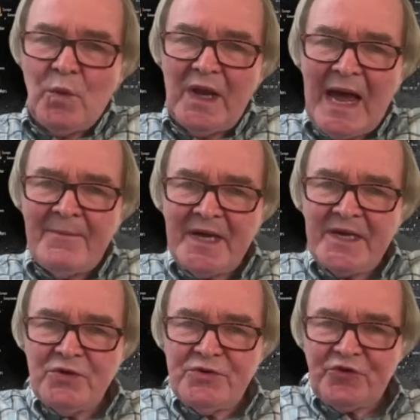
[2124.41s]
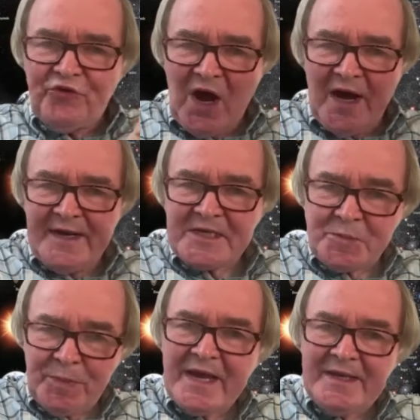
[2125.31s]
Well, am I going to try and
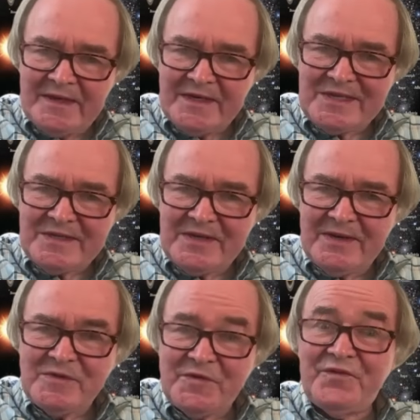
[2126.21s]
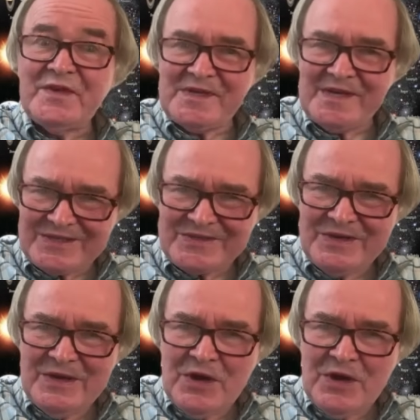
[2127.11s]
explain this in terms of physics,